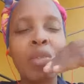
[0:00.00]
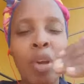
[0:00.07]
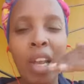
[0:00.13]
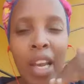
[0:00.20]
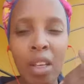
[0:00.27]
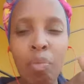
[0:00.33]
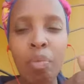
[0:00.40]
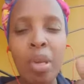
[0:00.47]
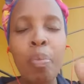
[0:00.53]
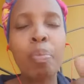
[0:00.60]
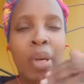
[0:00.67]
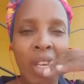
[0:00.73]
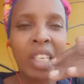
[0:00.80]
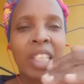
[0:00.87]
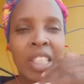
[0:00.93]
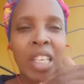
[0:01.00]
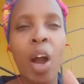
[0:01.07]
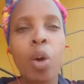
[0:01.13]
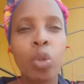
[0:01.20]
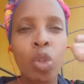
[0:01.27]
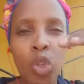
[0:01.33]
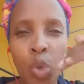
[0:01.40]
Let me break it
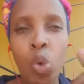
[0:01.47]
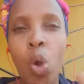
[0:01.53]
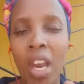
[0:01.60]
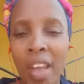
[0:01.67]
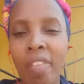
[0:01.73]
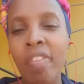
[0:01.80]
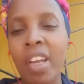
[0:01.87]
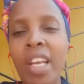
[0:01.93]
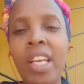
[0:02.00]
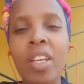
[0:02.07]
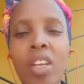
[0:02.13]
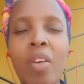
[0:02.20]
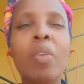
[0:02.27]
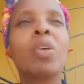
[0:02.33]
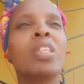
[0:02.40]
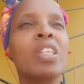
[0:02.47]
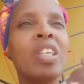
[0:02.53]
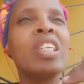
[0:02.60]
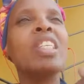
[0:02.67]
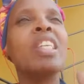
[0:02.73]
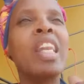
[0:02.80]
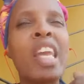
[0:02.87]
down to your level,
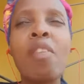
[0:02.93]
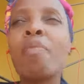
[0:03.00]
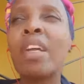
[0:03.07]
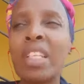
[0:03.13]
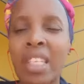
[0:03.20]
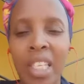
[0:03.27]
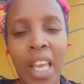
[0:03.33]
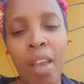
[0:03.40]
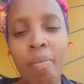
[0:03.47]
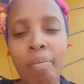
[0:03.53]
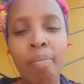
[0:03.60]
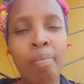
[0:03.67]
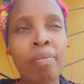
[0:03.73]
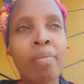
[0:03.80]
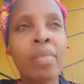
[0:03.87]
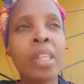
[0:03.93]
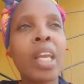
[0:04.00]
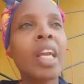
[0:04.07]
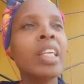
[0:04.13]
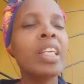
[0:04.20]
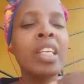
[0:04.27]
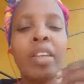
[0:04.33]
in layman's term.
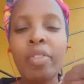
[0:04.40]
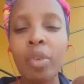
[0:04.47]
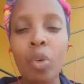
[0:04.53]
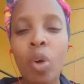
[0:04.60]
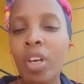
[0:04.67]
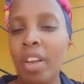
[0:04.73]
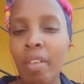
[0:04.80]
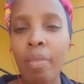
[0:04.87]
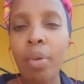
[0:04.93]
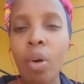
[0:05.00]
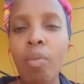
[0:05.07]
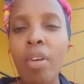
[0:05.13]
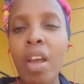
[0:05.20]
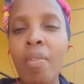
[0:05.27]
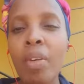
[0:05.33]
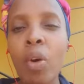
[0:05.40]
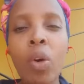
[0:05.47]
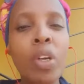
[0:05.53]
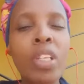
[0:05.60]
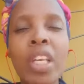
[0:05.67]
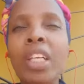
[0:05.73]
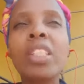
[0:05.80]
And then if you don't have a problem
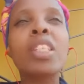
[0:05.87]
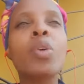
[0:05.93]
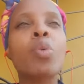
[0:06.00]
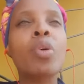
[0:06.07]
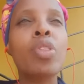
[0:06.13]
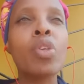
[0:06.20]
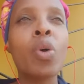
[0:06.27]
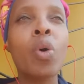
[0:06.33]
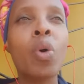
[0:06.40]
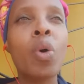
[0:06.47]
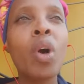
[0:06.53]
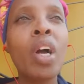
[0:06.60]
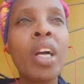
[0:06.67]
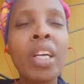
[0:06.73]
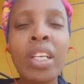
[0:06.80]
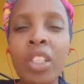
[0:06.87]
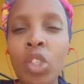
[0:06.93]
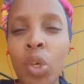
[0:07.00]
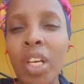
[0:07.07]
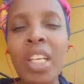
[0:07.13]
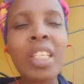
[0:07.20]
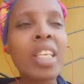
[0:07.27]
consulting with your
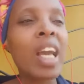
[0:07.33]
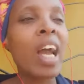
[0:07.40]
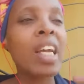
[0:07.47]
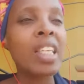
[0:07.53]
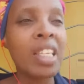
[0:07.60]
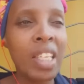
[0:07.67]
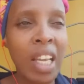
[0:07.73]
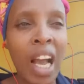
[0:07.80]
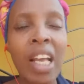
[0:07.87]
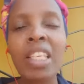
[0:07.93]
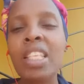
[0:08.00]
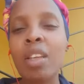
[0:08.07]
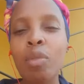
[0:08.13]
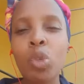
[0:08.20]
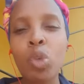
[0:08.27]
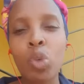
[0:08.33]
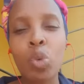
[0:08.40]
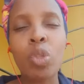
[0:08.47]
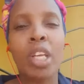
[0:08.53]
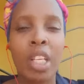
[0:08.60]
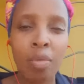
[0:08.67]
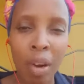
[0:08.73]
insurance guys, ask them to do that.